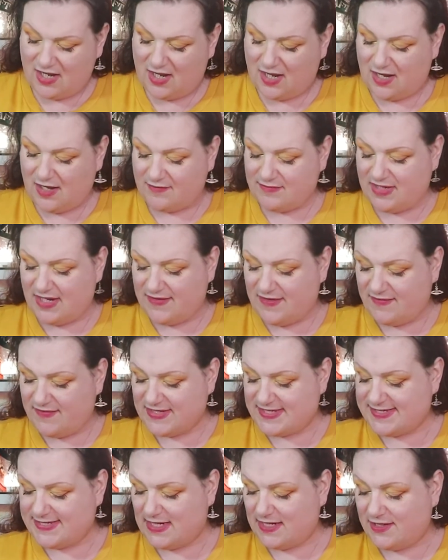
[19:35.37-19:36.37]
And then
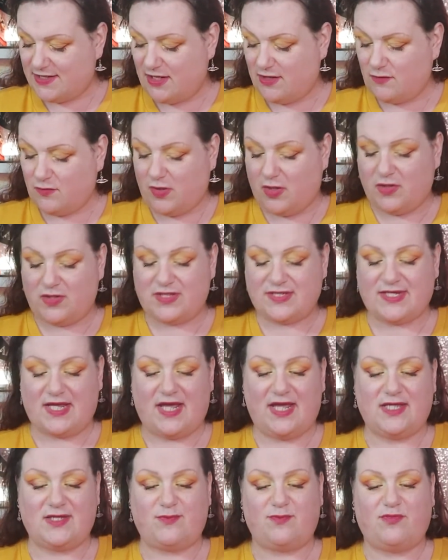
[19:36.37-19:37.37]
the selenite wand
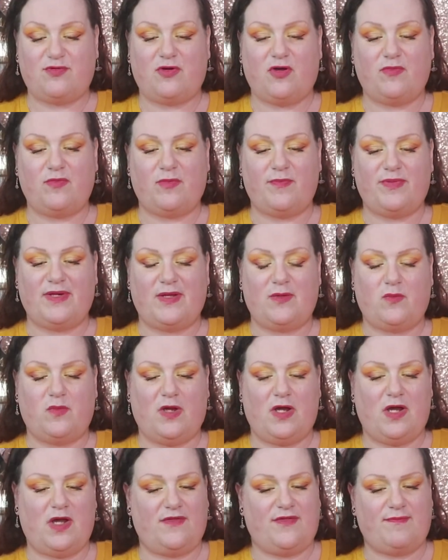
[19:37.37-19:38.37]
is probably
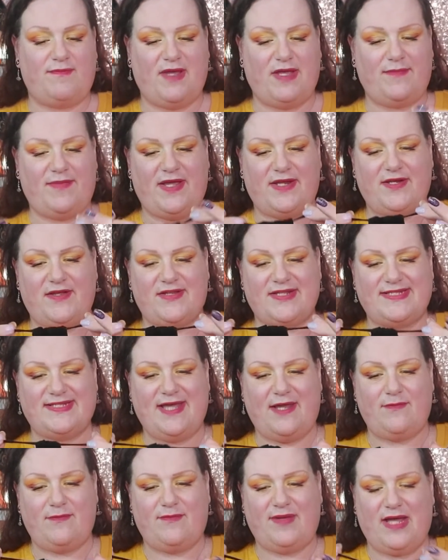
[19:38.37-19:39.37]
worth maybe another
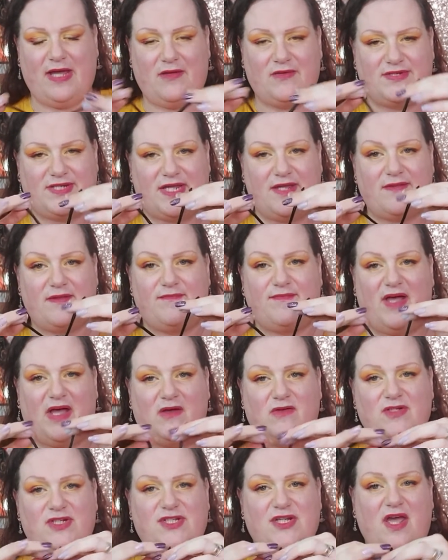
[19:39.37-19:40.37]
£10 in the
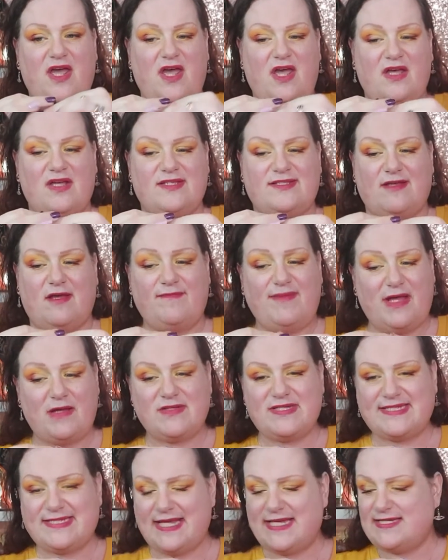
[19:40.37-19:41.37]
pouch, so about
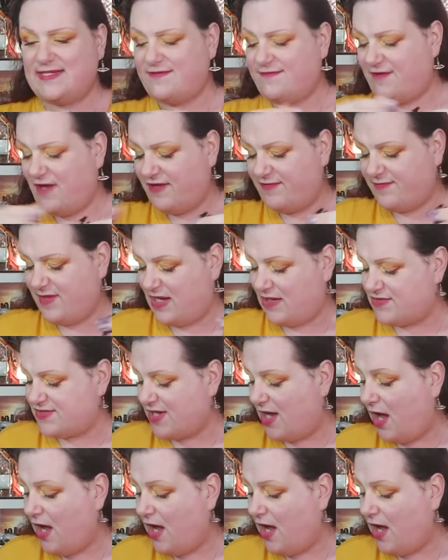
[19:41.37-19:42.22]
£65.